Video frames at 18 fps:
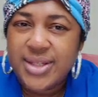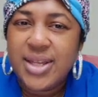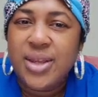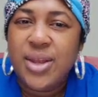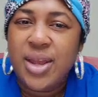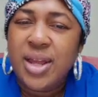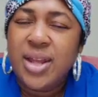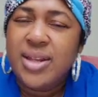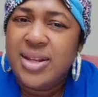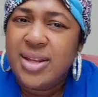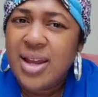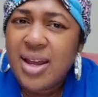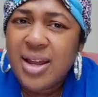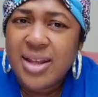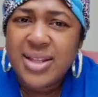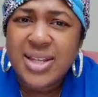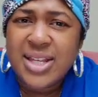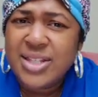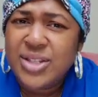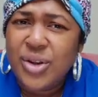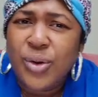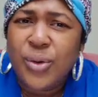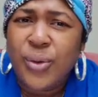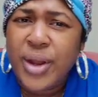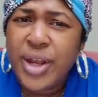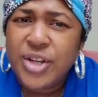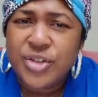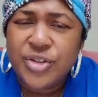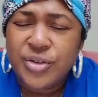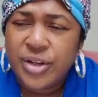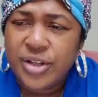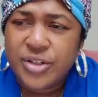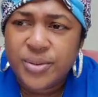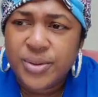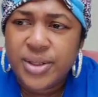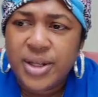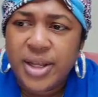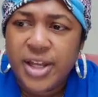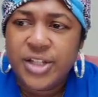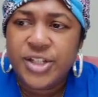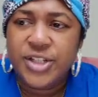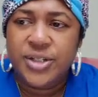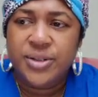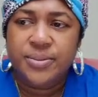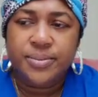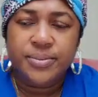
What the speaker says: It does. It's a great stress reduction.